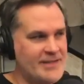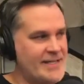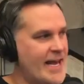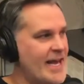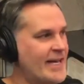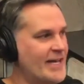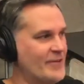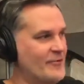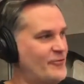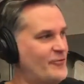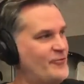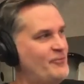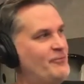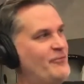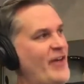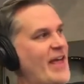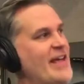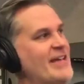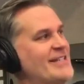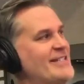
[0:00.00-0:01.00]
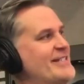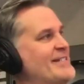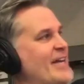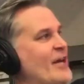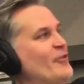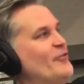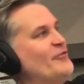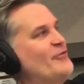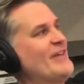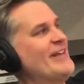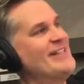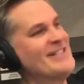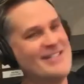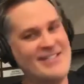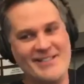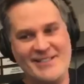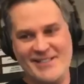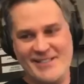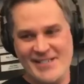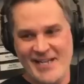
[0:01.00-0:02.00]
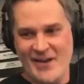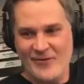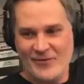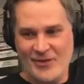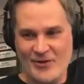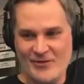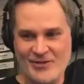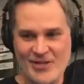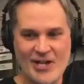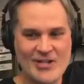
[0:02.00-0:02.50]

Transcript: taking fake selfies to see if they're touching tongues. Because I